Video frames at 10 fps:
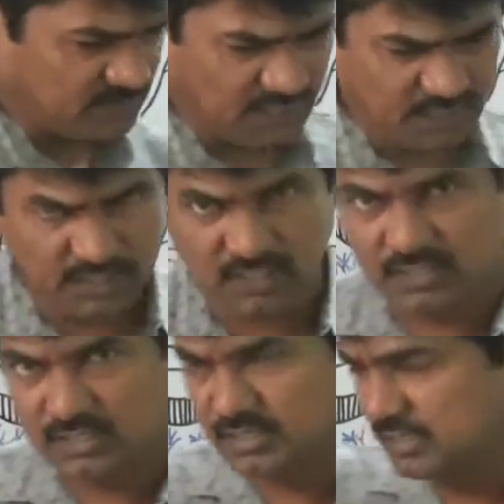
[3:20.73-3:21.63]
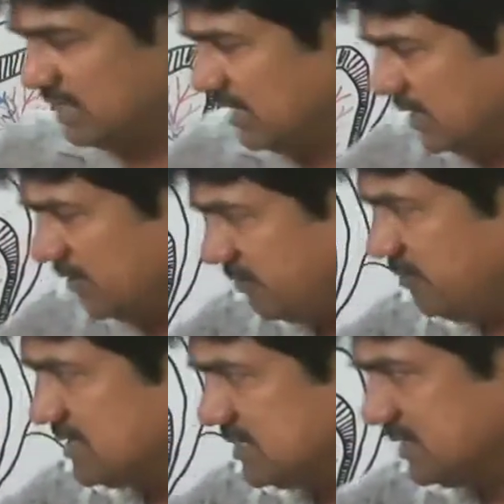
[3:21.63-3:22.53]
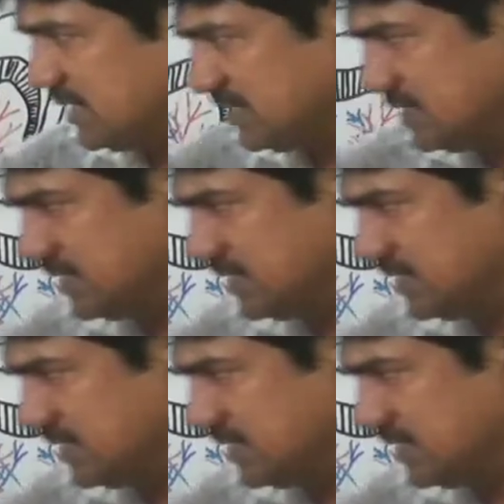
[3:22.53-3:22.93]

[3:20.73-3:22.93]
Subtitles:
here we will see that in the